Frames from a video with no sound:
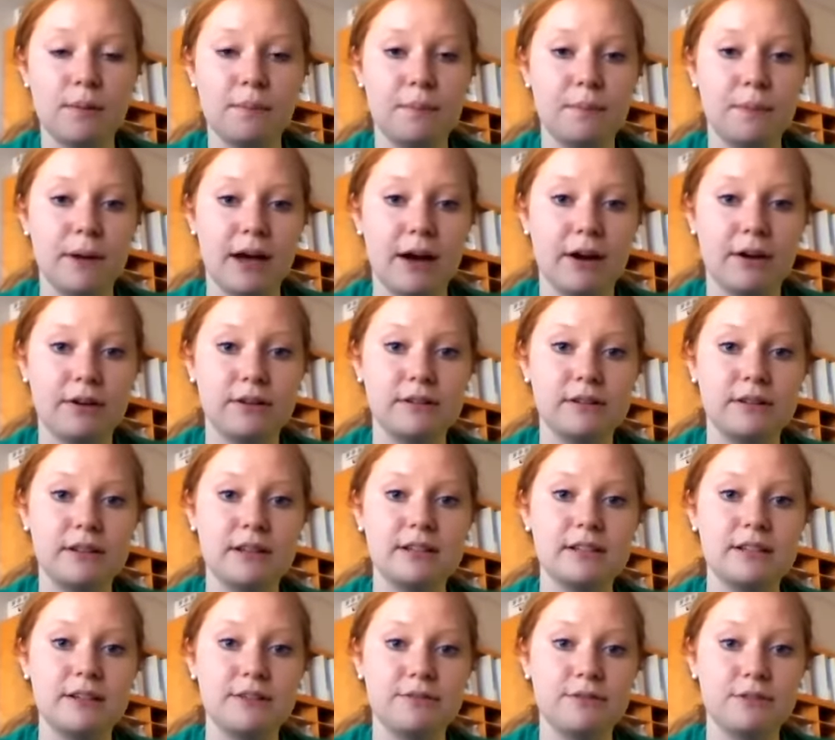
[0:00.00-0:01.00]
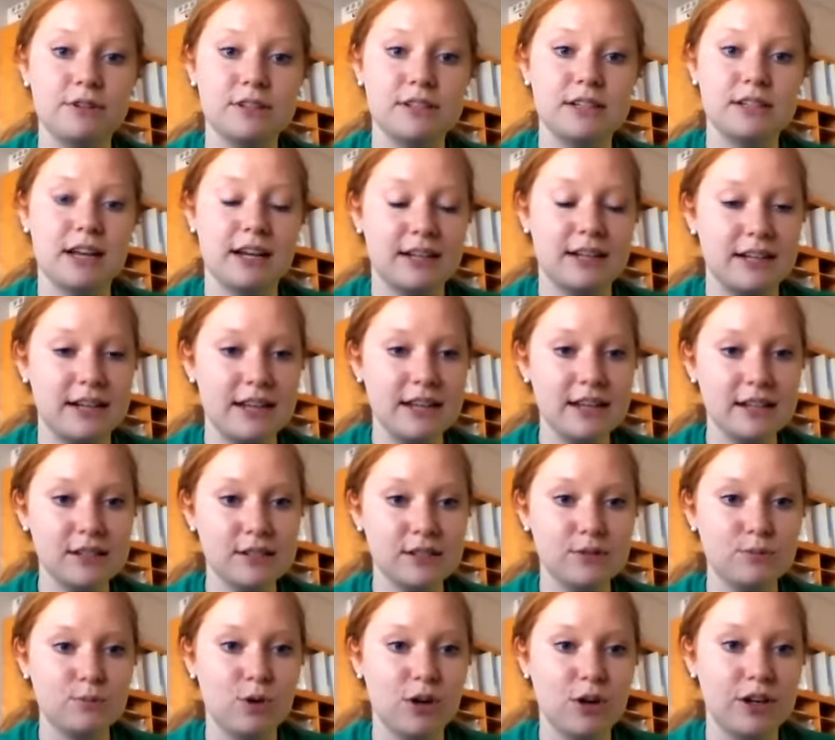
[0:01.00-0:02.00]
about the different
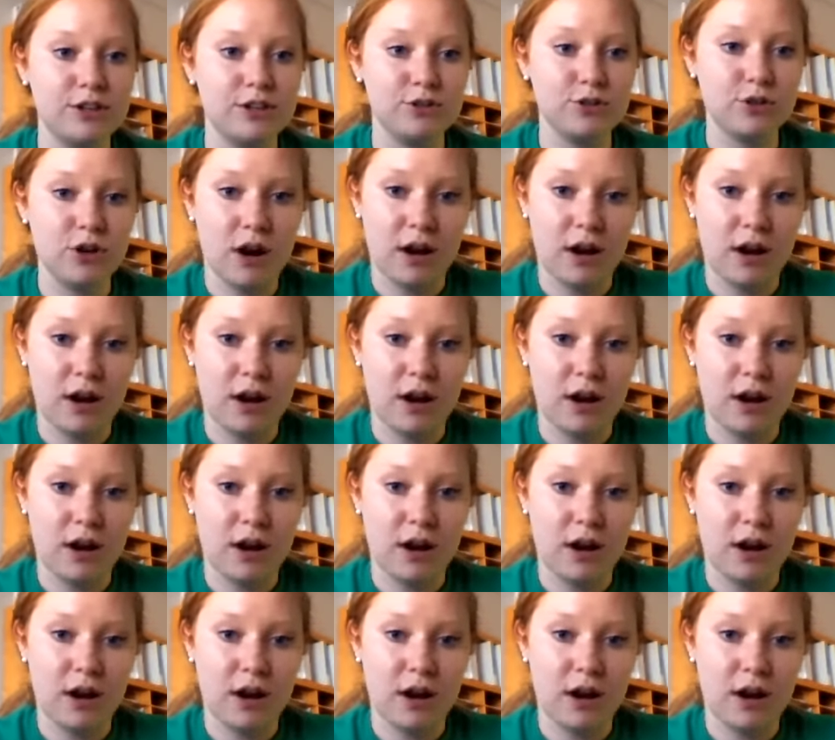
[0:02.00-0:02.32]
techniques when